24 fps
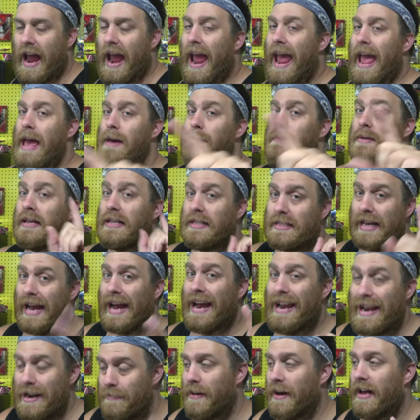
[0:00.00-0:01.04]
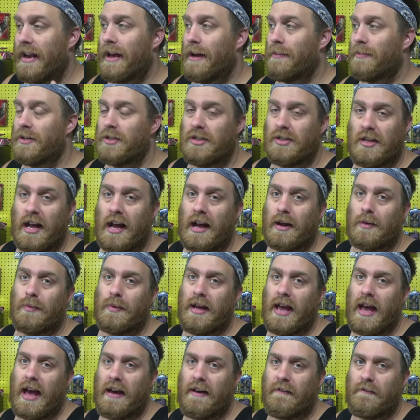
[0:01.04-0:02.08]
I am excited about how much
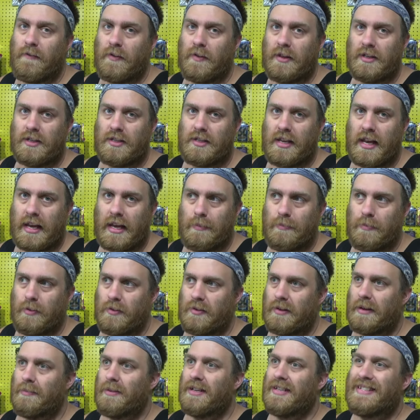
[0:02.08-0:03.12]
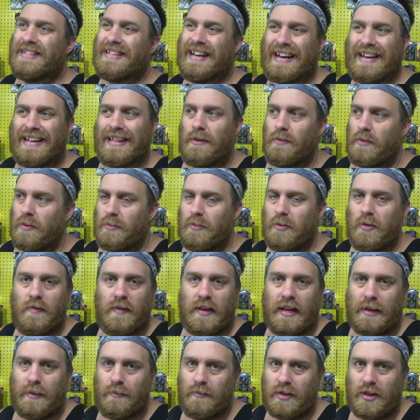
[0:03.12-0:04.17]
stock we have for this second booth. I'm excited that we're
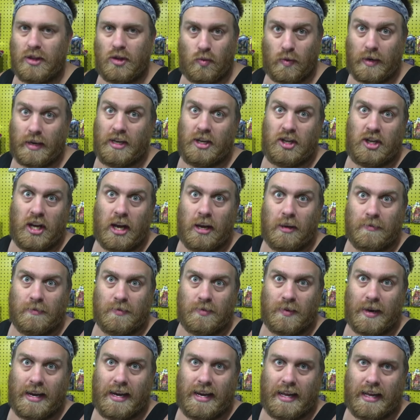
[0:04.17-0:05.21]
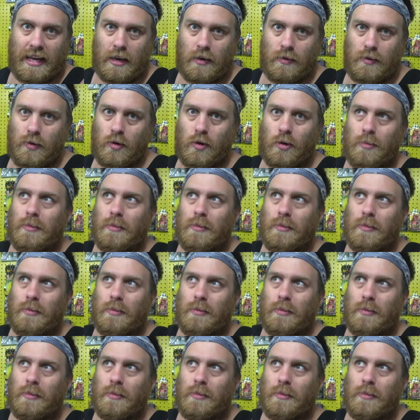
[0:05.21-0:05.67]
moving in with three shelves ready to go.